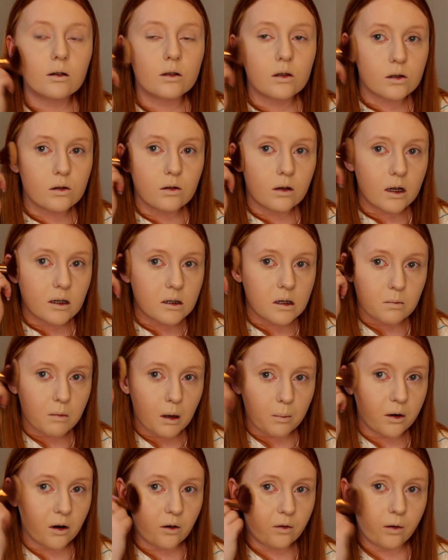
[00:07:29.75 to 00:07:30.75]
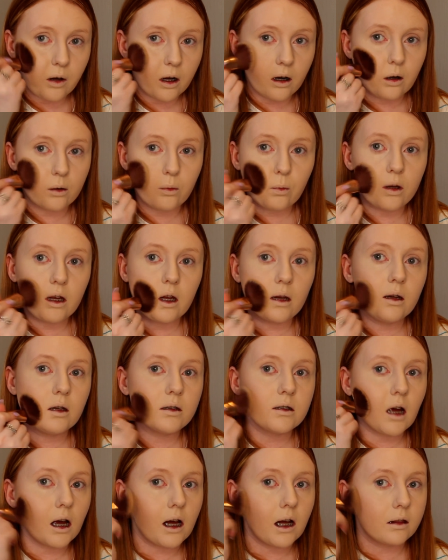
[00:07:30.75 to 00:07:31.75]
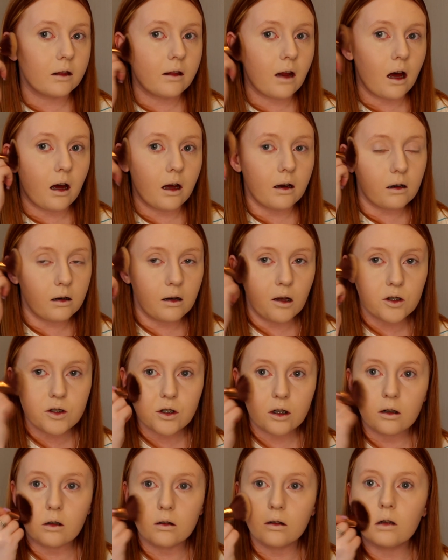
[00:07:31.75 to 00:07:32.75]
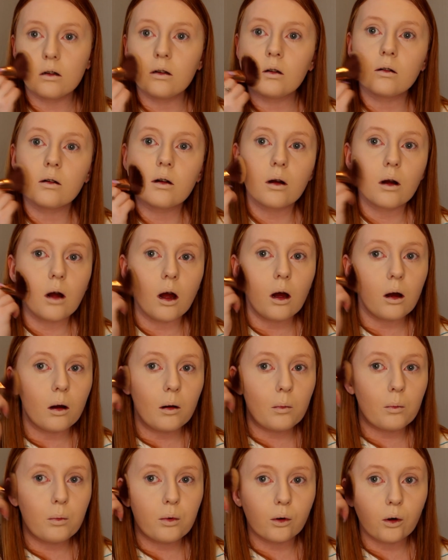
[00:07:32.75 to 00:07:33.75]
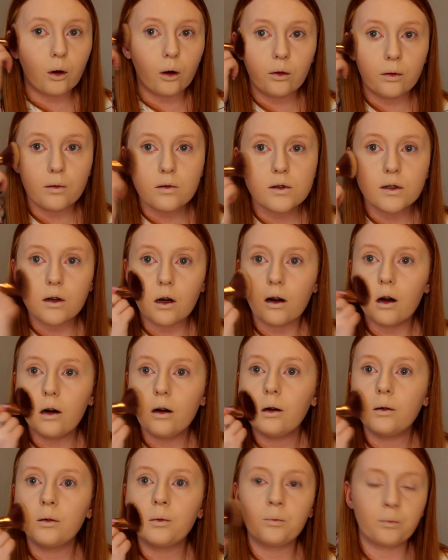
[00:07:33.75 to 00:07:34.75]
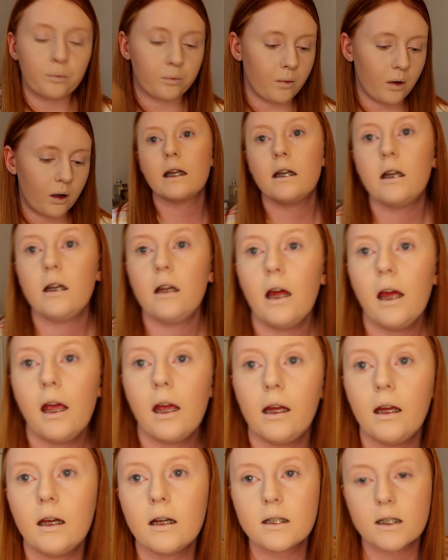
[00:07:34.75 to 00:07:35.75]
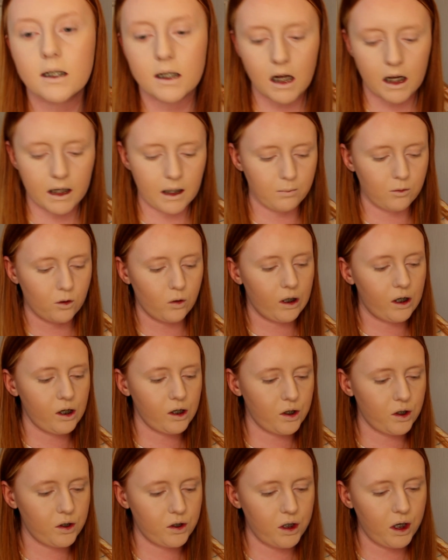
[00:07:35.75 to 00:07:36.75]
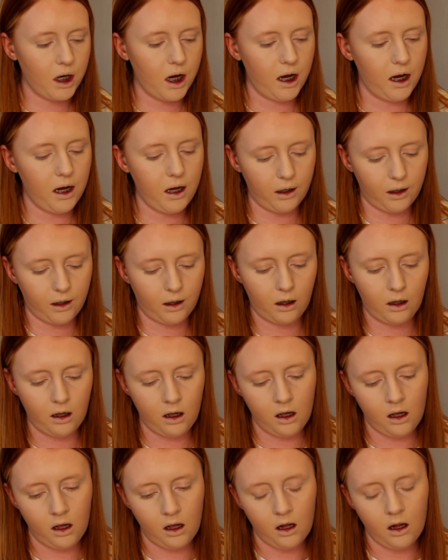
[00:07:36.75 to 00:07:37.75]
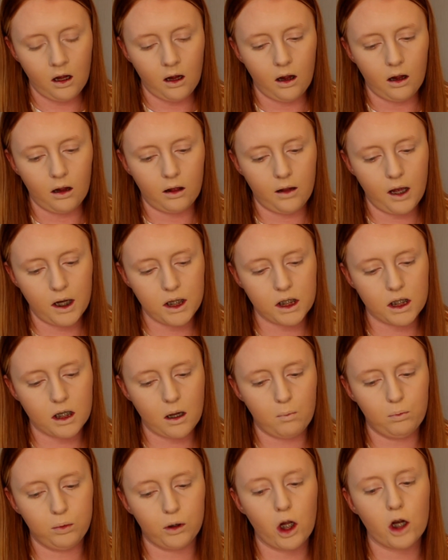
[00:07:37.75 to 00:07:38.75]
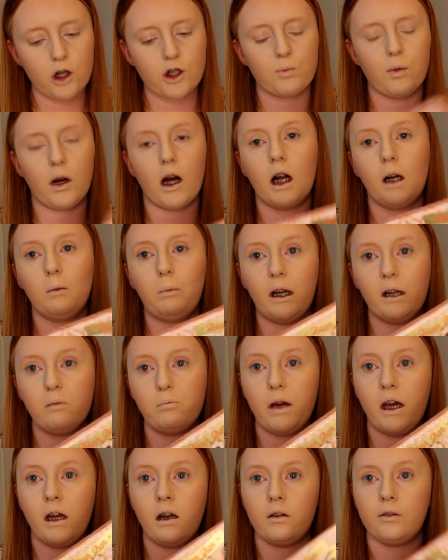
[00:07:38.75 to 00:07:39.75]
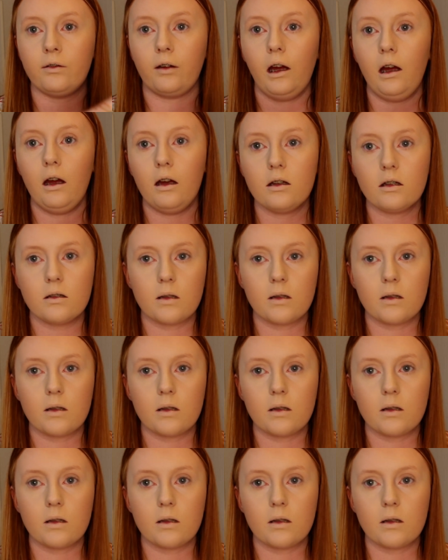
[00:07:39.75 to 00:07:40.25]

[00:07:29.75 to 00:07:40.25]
So this is my preferred way to add that initial bronzer. And next I am going to take this blush bar by Benefit.